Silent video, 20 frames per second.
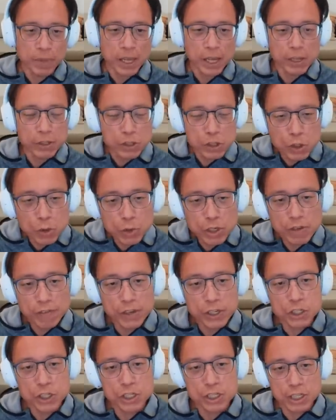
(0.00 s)
And new
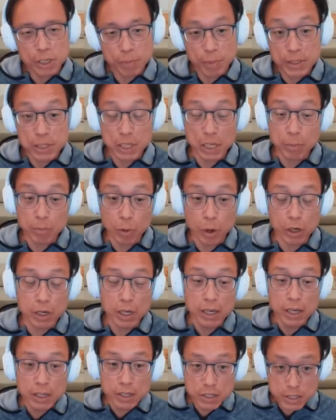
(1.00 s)
innovations that basically brought
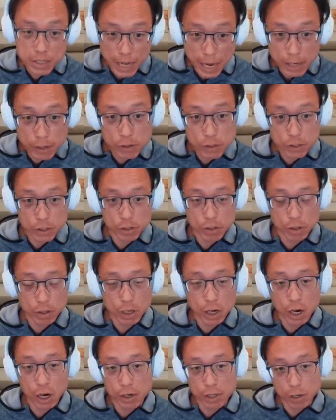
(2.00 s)
standards into the
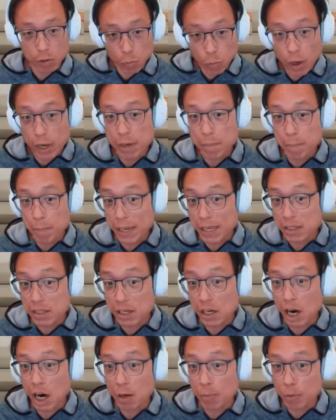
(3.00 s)
car that one made the
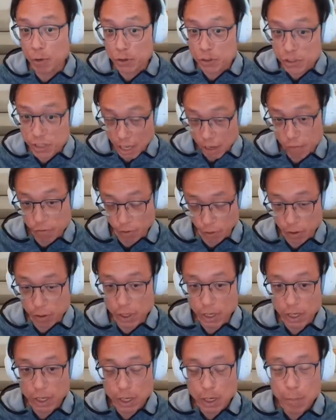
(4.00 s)
car more safer
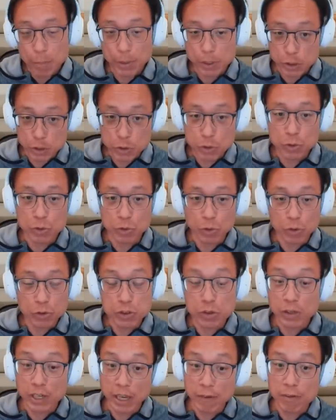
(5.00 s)
but two
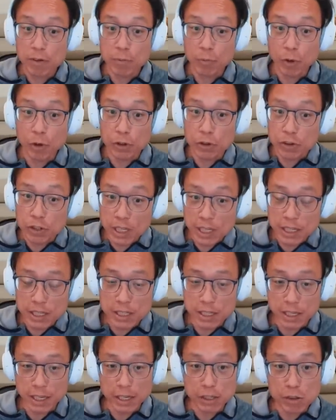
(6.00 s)
also gave it more
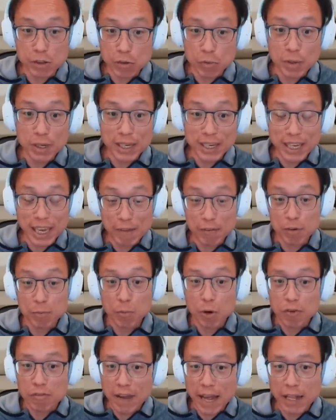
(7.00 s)
utility, and three gave it
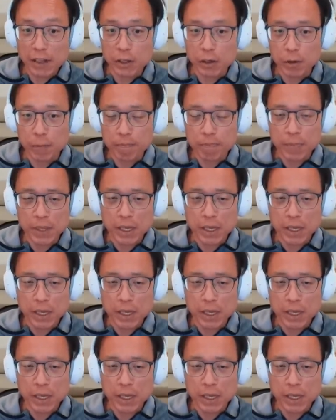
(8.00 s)
more value.